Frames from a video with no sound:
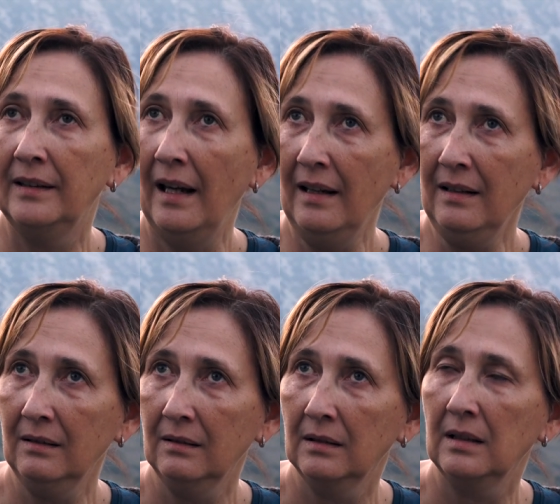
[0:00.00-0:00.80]
then,
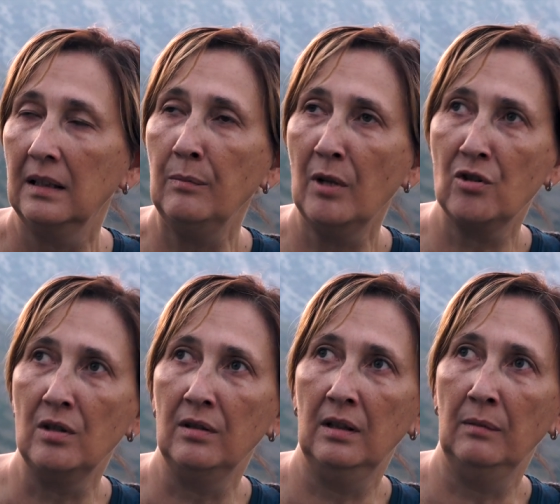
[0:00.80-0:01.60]

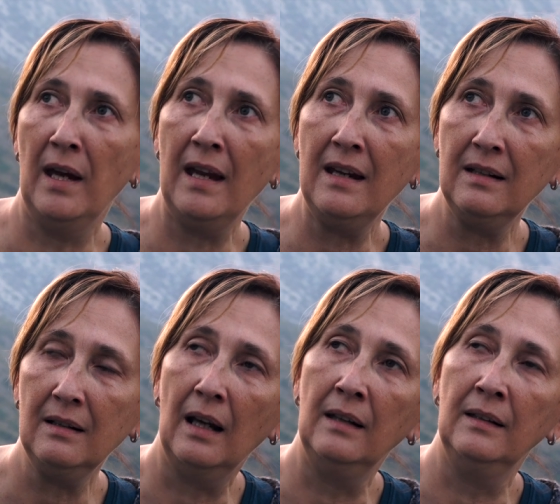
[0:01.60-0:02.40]
imagine the May
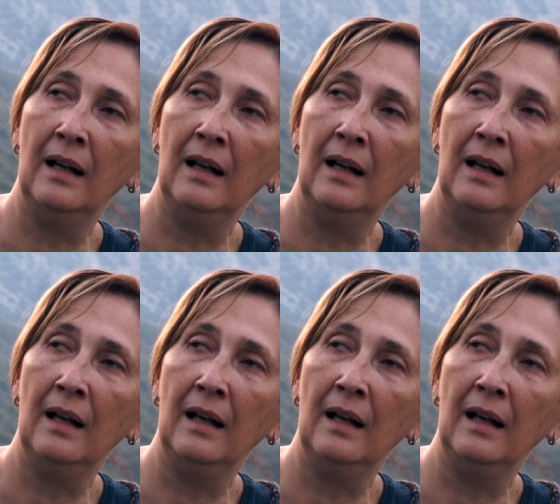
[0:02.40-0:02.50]
and